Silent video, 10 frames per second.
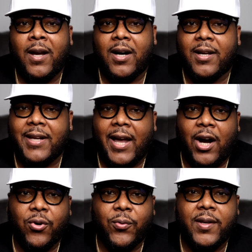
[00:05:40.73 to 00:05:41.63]
Uh, the
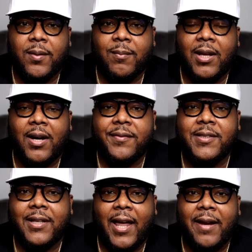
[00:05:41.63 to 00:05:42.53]
algorithm loves
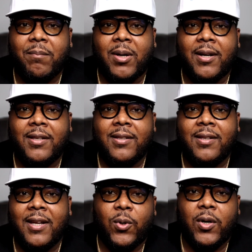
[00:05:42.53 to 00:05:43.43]
the like
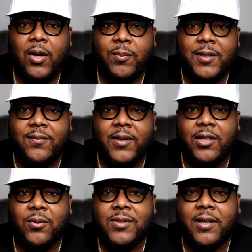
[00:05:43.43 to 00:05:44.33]
button. It will help this
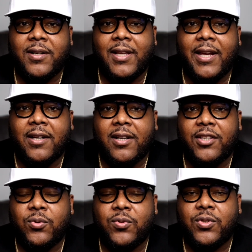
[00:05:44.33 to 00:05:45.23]
video circulate
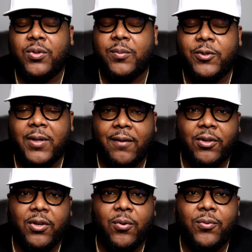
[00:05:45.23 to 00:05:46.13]
on YouTube. You
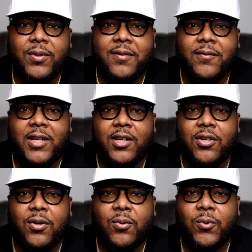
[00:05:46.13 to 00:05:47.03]
never know who this
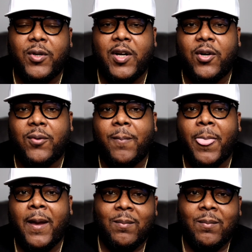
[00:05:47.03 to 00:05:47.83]
video will help.